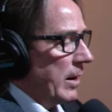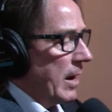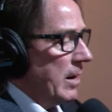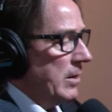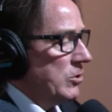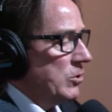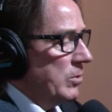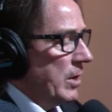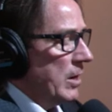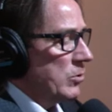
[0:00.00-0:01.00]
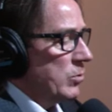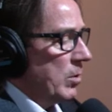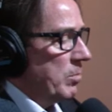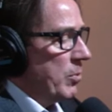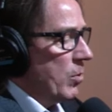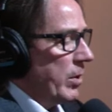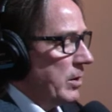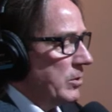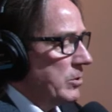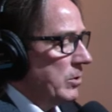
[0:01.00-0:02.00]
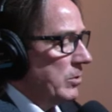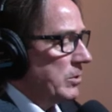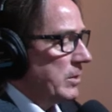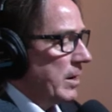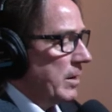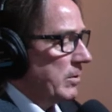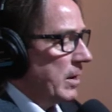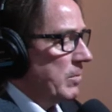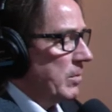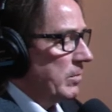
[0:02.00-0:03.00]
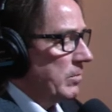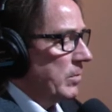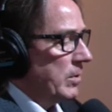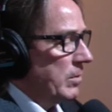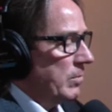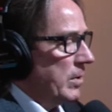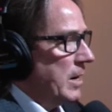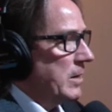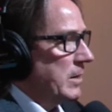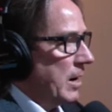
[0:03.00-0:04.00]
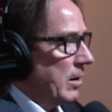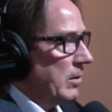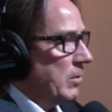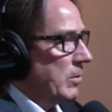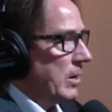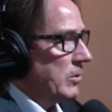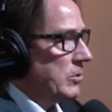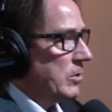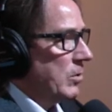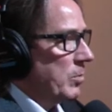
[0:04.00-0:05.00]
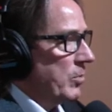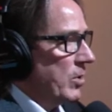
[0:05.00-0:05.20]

like? How did you get to a point to say, okay, we, we, we need to get a location or a